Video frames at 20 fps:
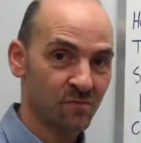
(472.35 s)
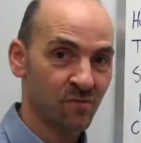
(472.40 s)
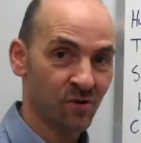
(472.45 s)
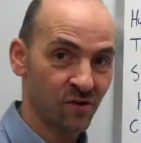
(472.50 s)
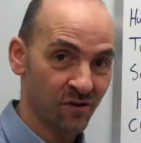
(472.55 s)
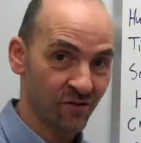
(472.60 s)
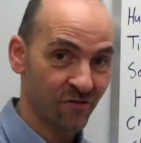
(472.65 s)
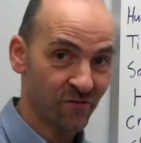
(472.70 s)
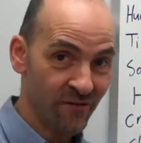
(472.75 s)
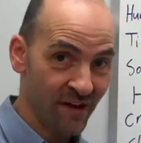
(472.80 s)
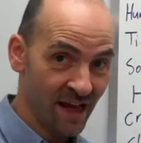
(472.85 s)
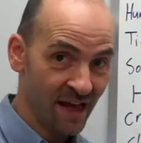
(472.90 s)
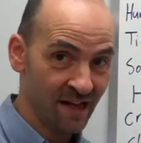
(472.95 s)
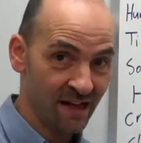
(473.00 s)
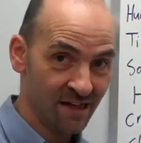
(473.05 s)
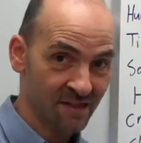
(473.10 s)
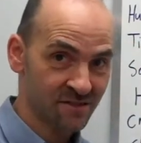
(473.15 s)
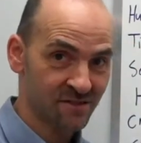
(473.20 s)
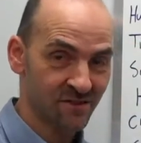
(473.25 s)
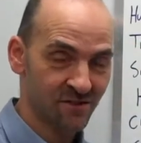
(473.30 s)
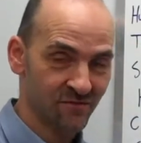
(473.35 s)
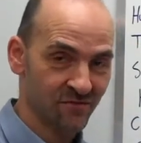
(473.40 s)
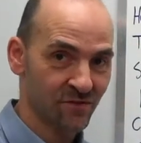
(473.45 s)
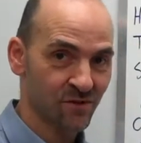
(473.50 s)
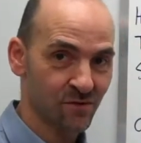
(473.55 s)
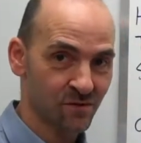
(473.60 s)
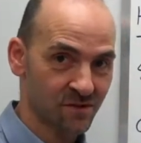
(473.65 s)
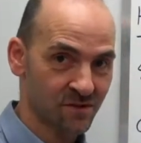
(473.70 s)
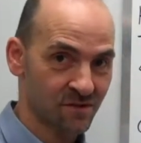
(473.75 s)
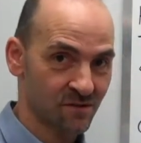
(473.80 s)
burn fat as your
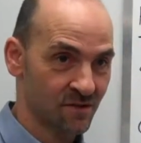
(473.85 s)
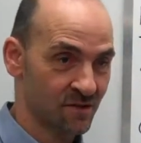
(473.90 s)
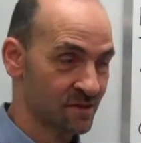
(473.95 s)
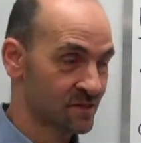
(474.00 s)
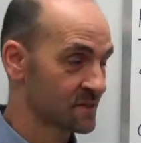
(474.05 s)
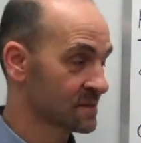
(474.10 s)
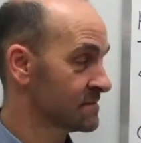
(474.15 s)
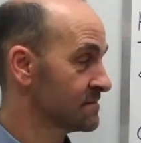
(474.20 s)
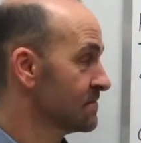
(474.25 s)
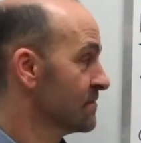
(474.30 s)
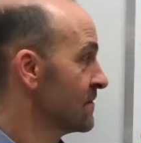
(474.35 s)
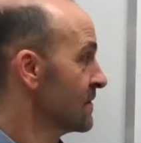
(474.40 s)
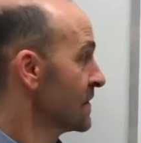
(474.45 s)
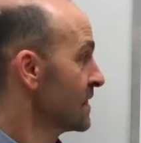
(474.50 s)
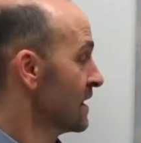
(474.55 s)
fuel source.